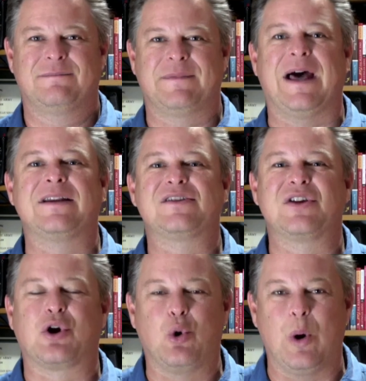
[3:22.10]
That is
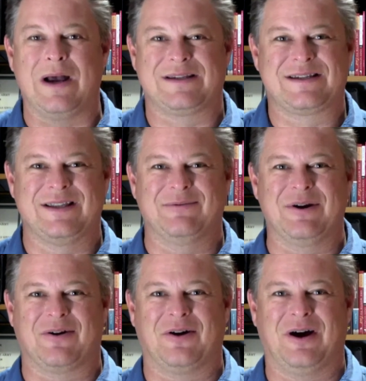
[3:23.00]
the quest that
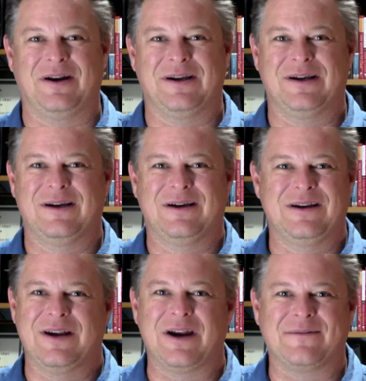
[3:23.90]
we are on.
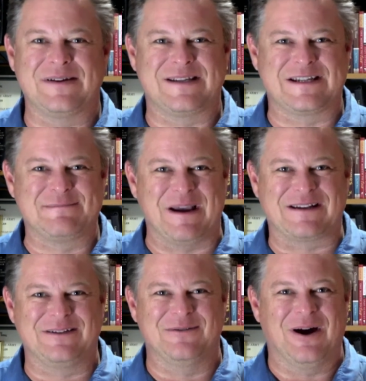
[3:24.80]
None of us
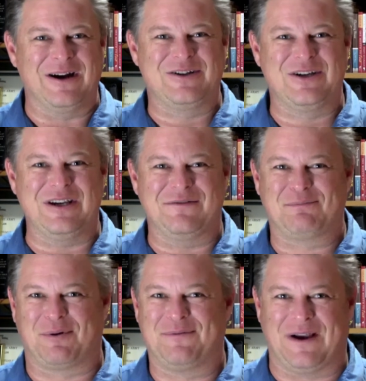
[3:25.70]
expect to
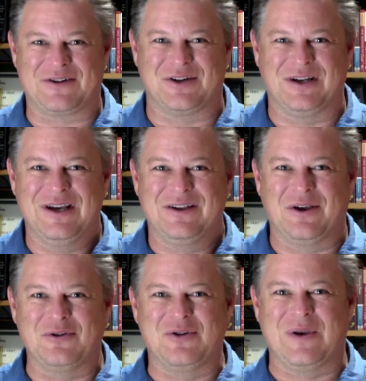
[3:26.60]
achieve perfection.
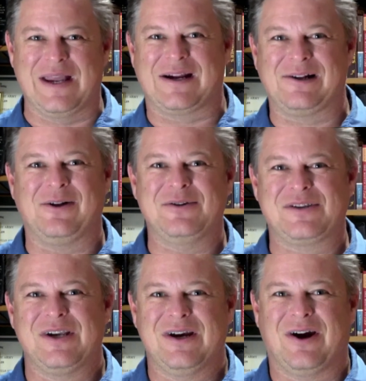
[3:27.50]
Those who get
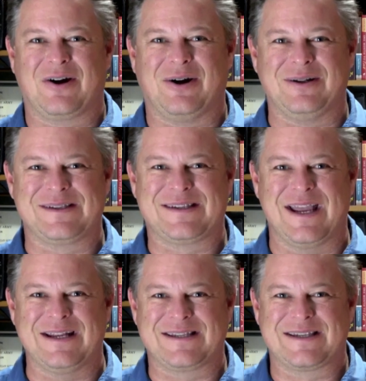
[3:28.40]
close are called
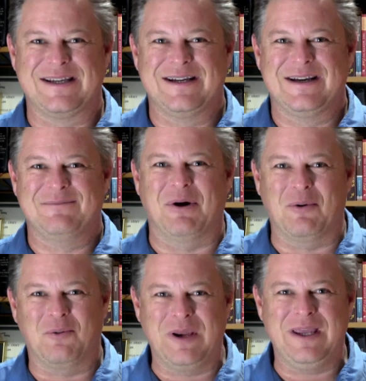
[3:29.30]
saints.
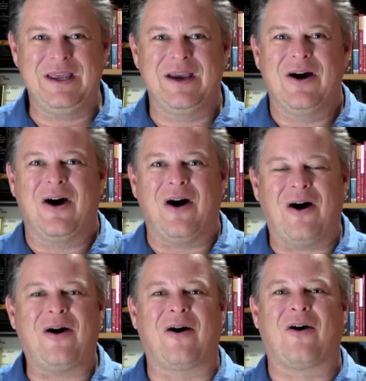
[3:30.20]
But we
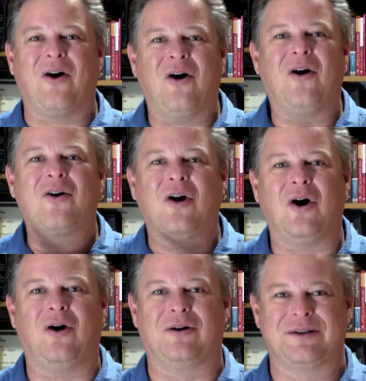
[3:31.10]
are all
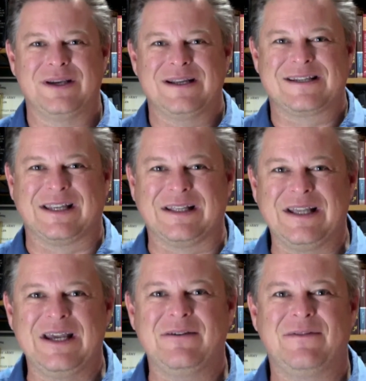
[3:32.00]
called to
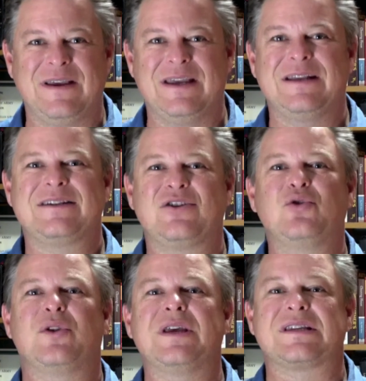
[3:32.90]
live
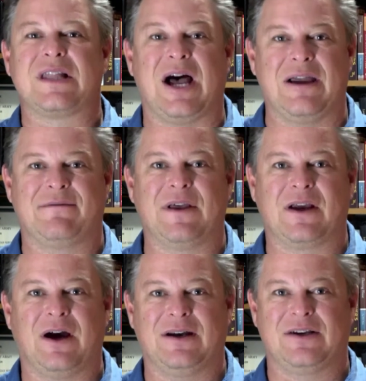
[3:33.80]
into this life
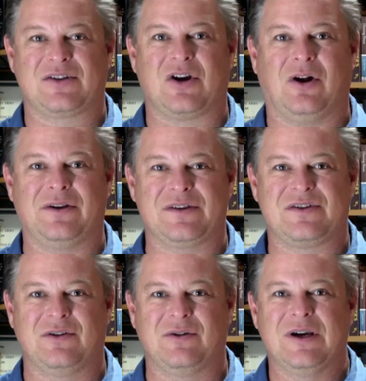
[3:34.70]
that God has called us
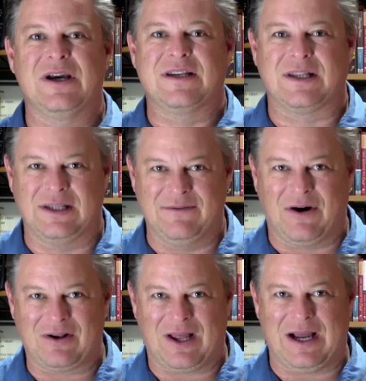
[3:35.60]
to live
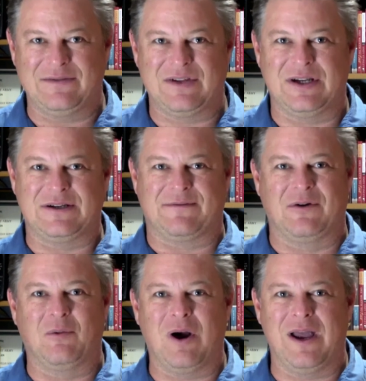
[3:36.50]
our lives in a
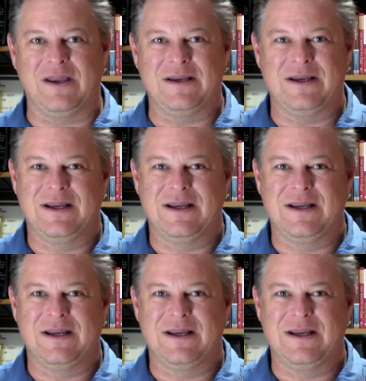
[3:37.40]
different way.